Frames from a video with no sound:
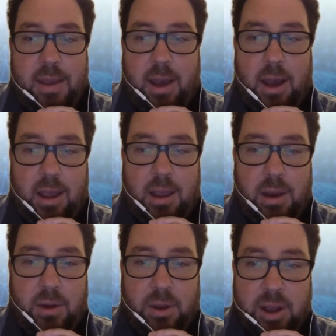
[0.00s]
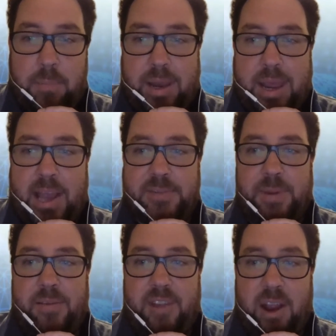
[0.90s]
Your company has been
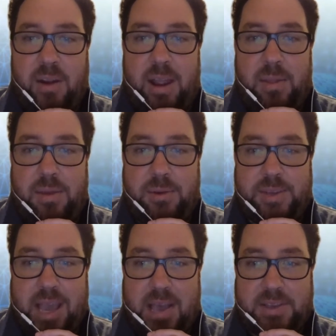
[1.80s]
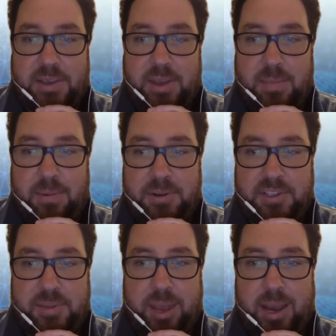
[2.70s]
very enthusiastically
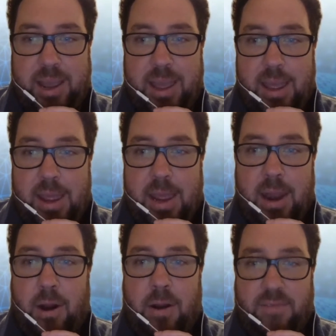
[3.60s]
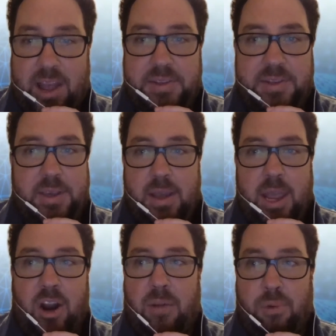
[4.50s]
participating in our events, in
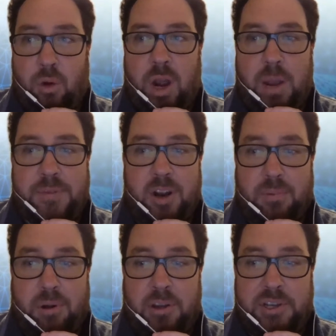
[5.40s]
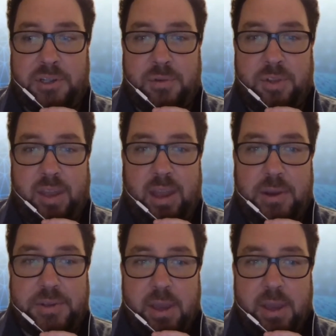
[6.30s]
our programs, and our projects over the years.